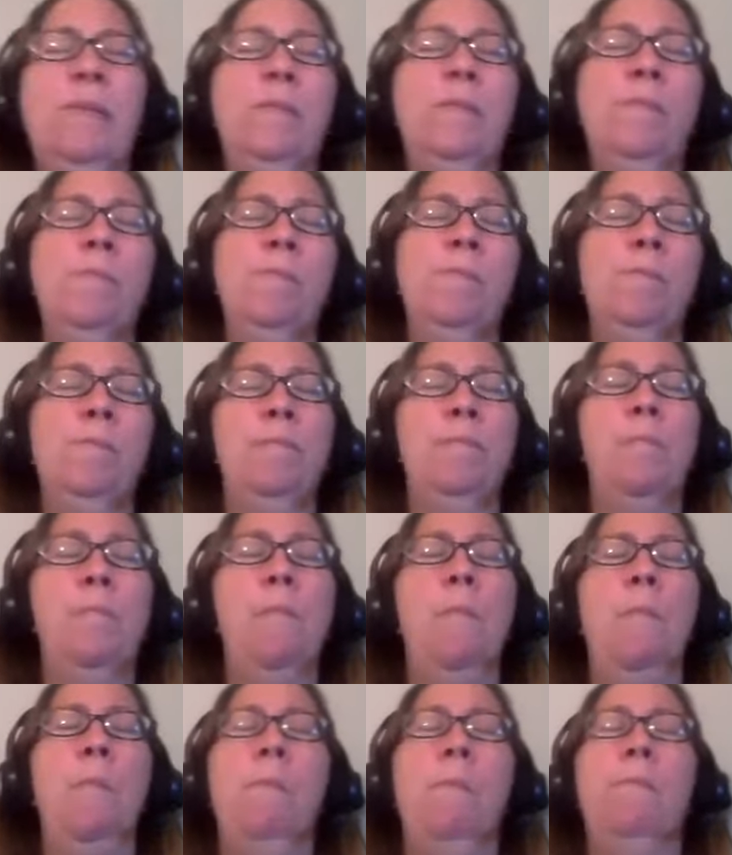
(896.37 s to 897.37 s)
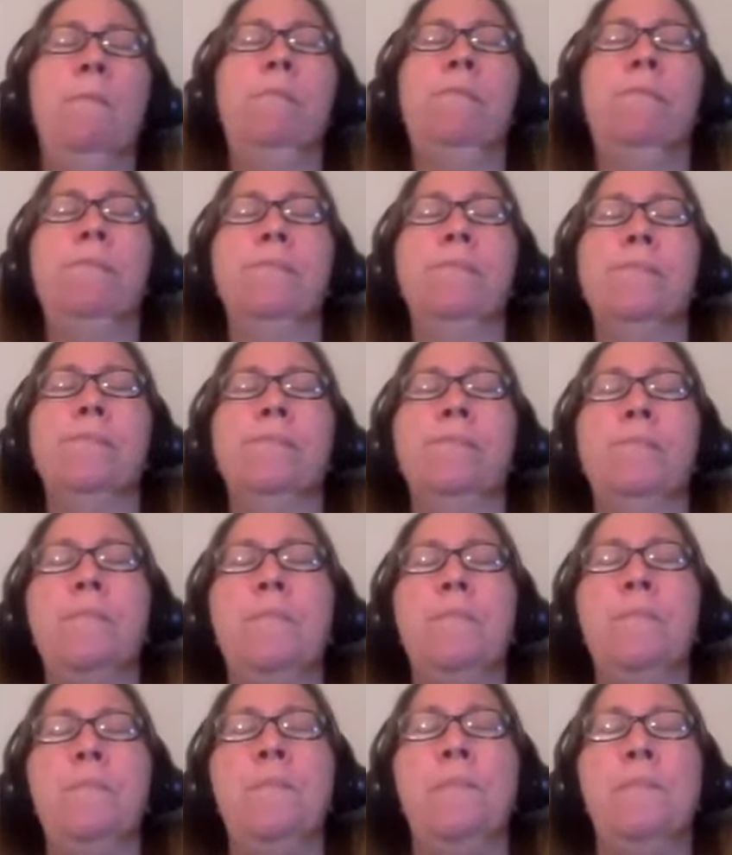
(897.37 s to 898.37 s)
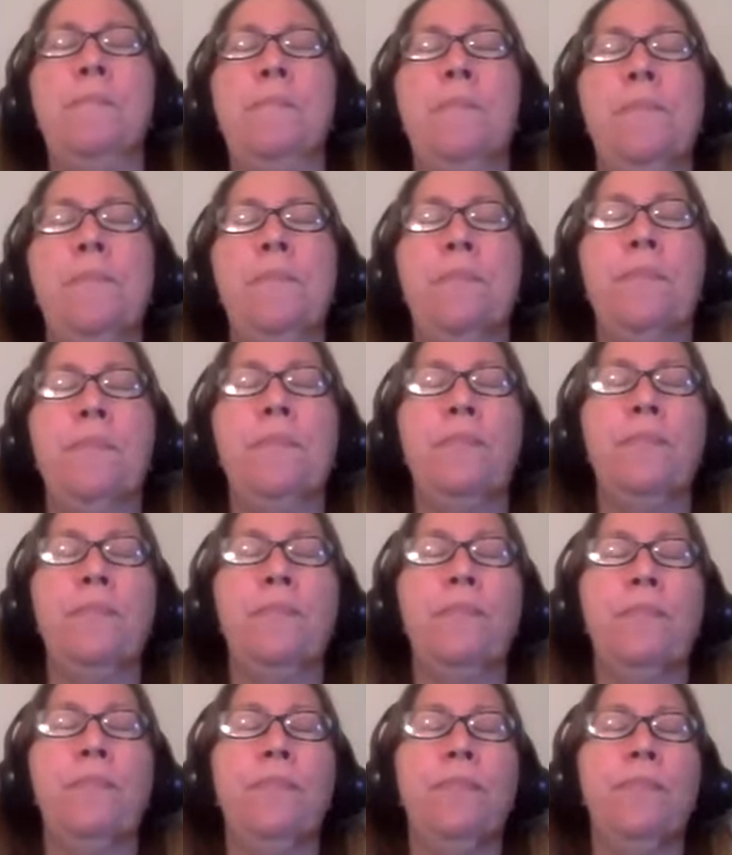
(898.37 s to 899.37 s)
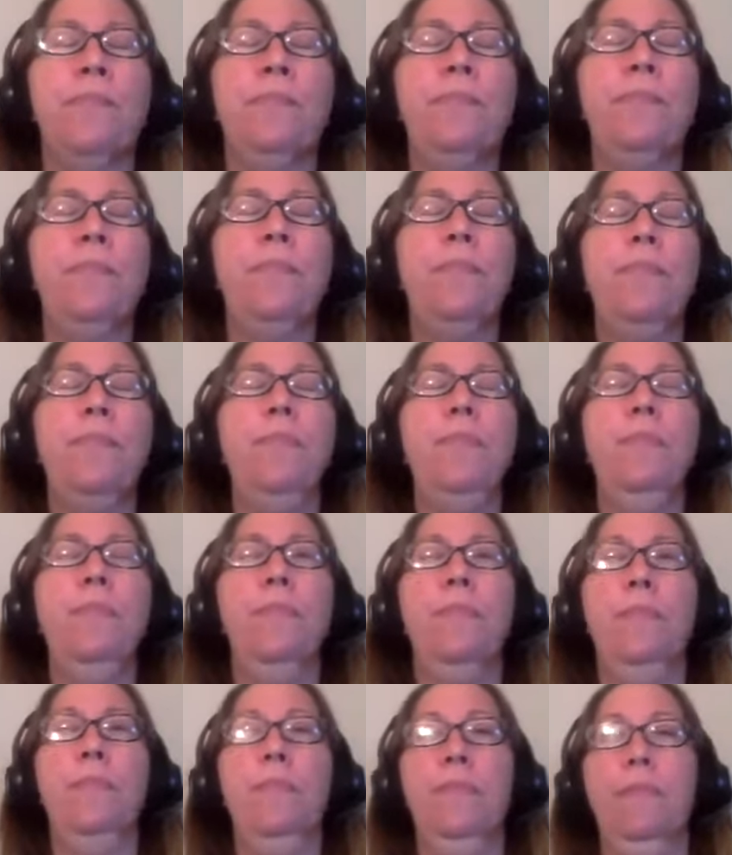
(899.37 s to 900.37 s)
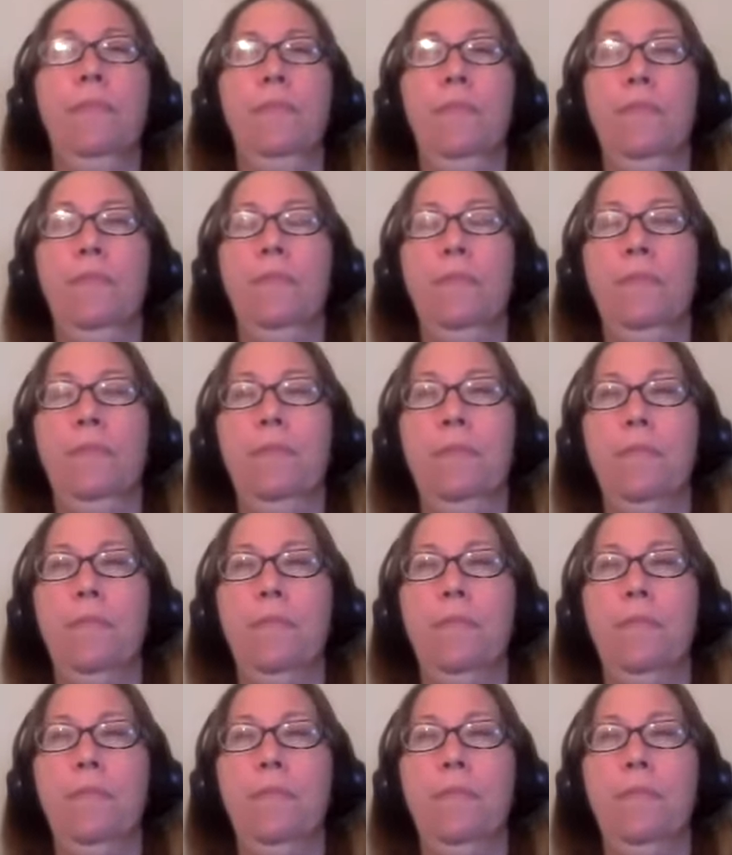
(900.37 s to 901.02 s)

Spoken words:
[no speech]